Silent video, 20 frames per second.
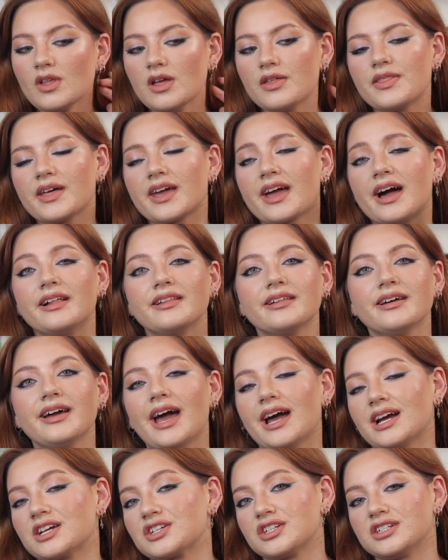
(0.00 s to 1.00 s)
the color
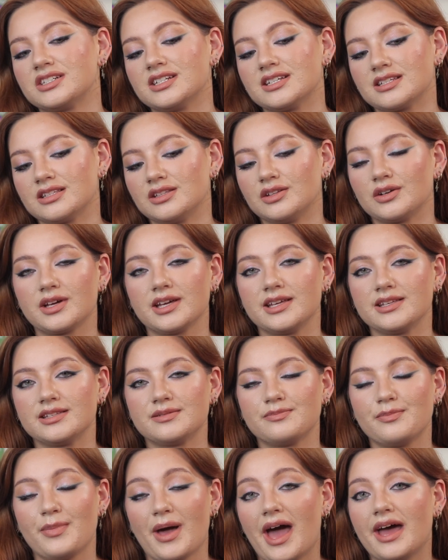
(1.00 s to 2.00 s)
actually doesn't look
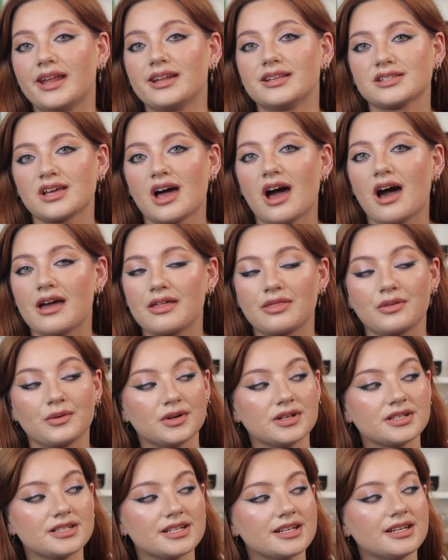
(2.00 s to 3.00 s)
as bad as I thought
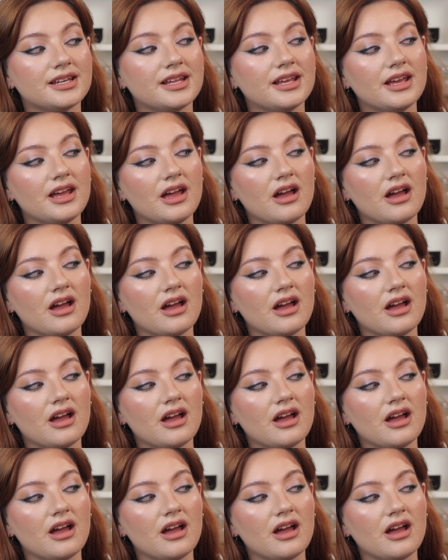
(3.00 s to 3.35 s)
it did.